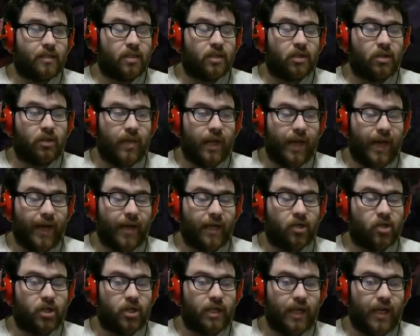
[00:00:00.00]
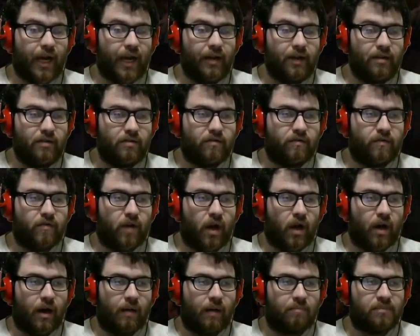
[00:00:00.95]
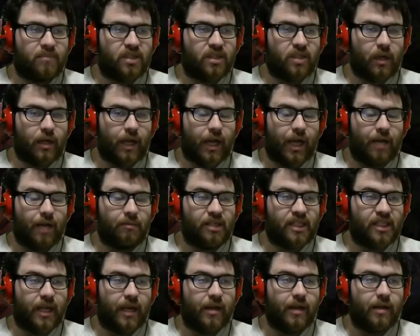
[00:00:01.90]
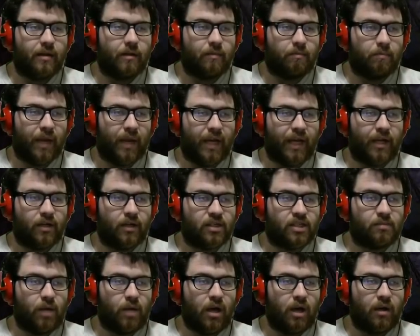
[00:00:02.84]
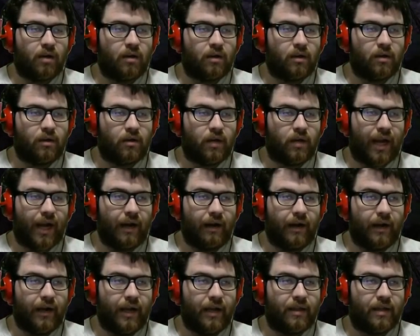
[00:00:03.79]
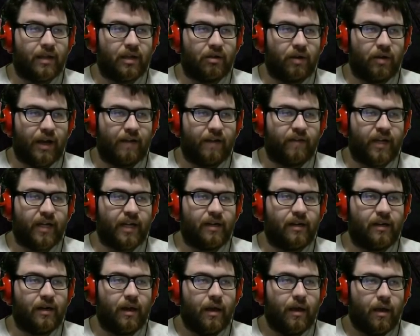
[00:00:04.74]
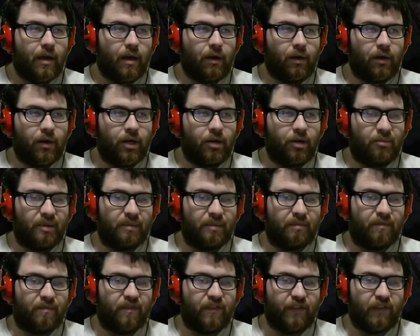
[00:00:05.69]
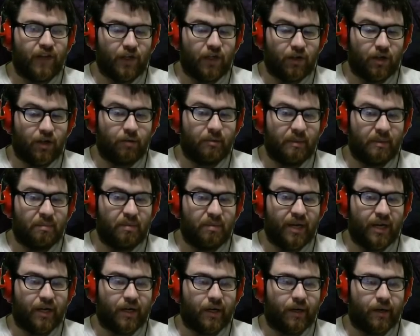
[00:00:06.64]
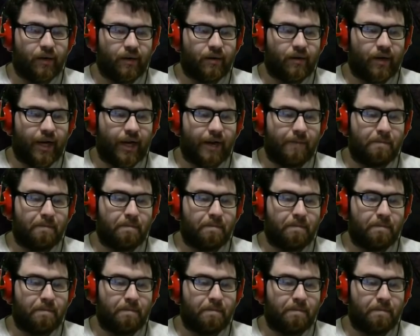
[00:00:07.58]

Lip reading: So you can actually kind of suck enemies in and make your small little area that you have here feel a little bit bigger, right?